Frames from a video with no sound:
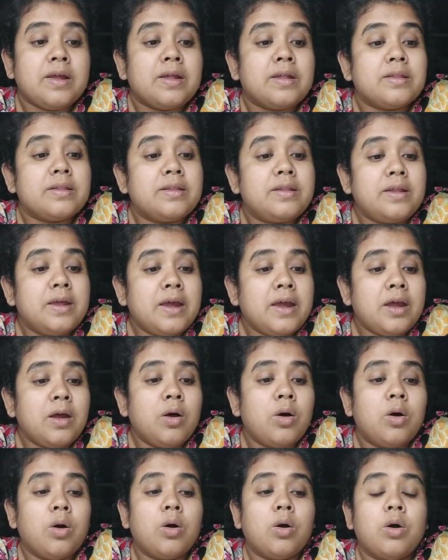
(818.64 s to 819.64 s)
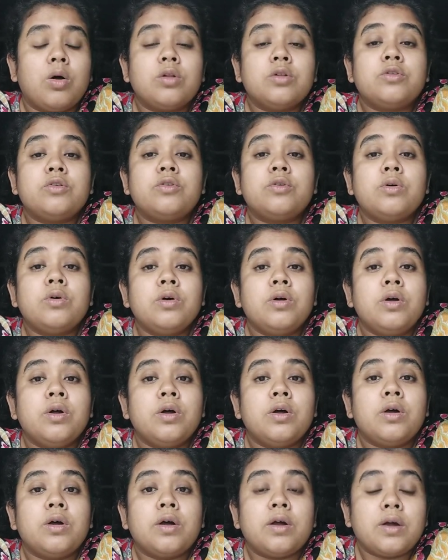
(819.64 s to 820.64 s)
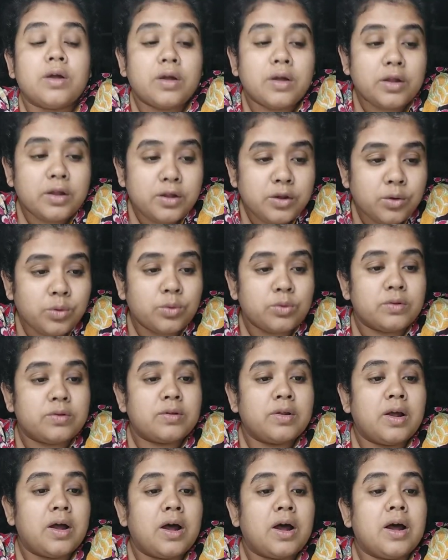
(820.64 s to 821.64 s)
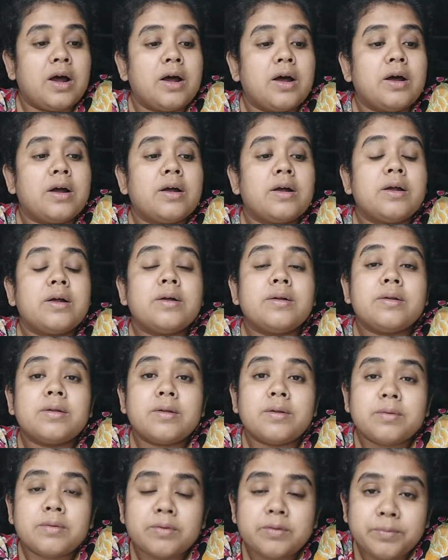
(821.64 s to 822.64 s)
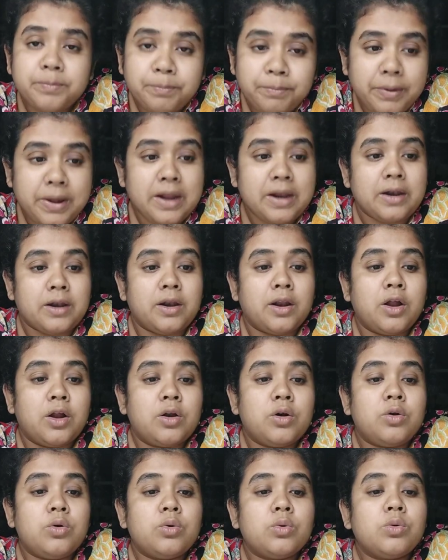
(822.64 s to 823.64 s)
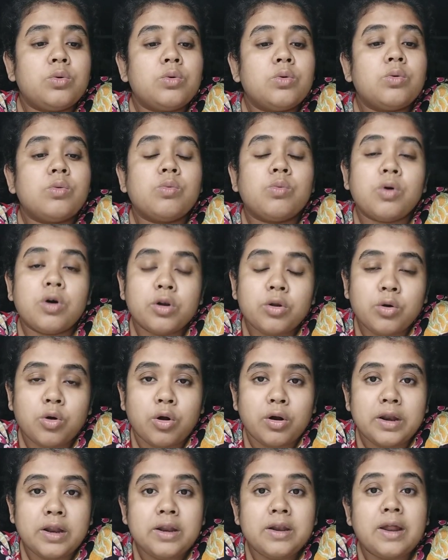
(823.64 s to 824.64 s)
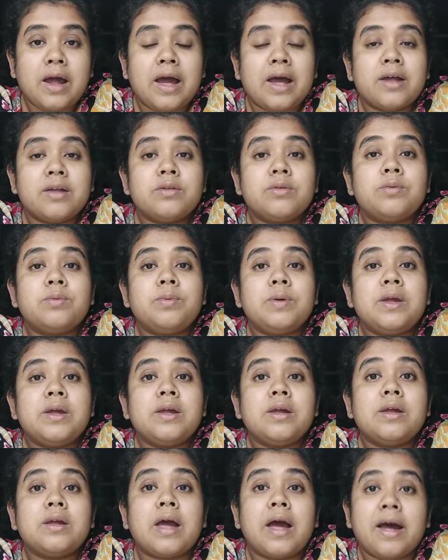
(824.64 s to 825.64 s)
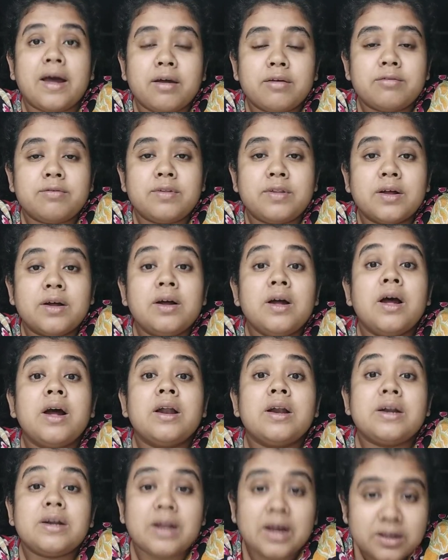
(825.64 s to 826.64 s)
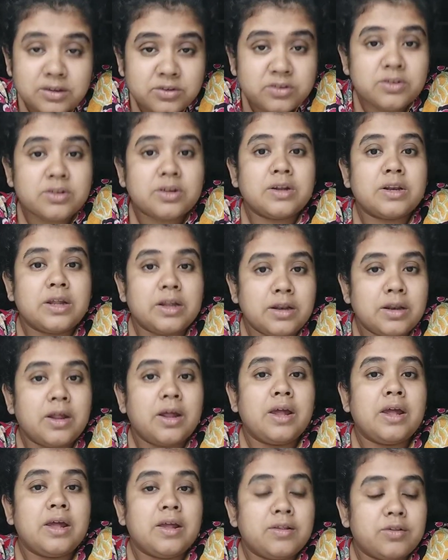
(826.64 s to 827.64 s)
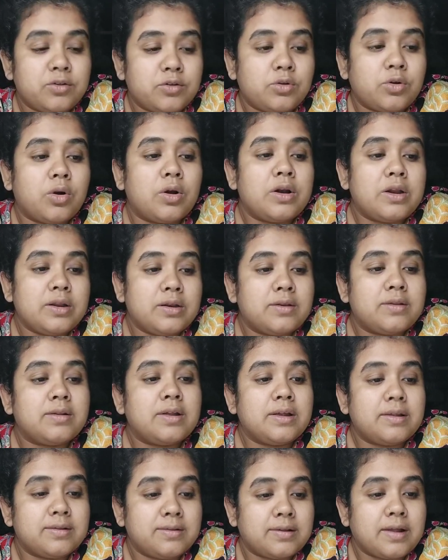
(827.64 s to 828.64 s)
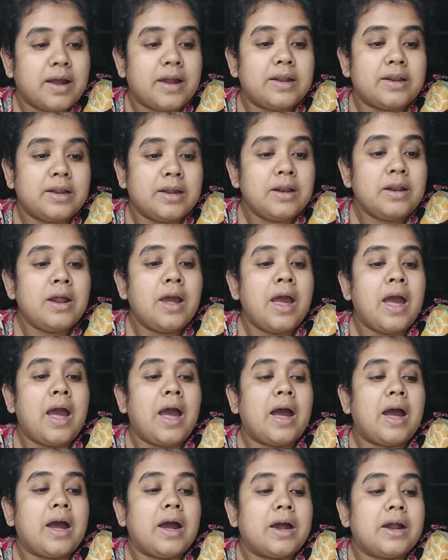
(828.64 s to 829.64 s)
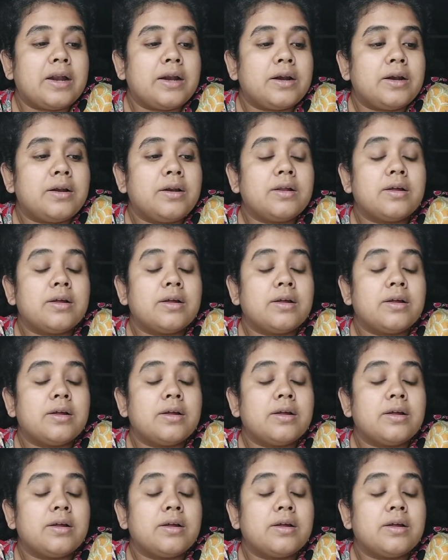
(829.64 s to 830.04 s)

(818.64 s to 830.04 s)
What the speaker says: They also use a pen to work on it, as we have the touch screen installed inside it, and